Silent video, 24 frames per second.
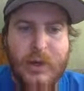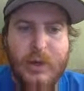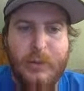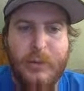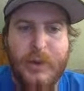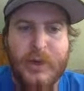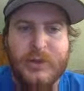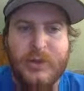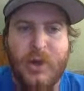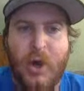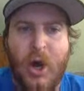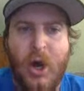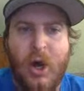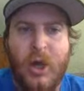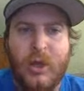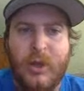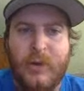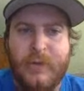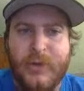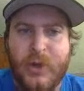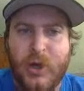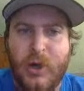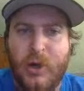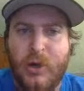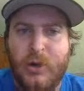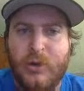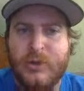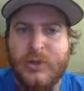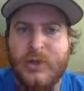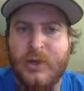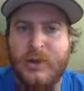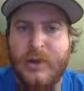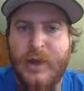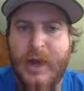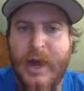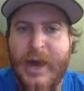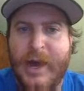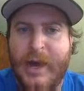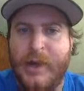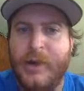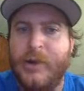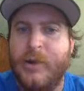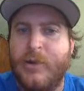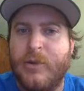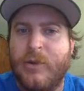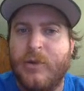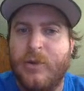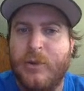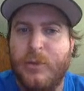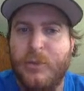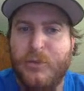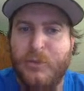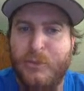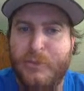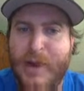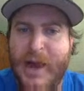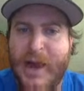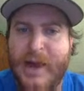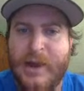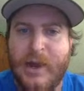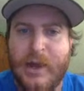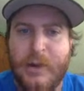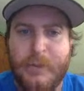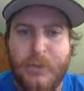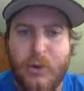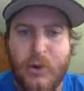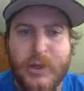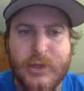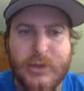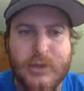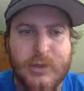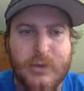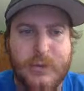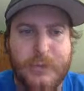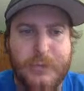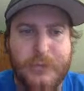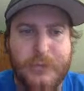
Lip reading: because all of those had bad endpoints.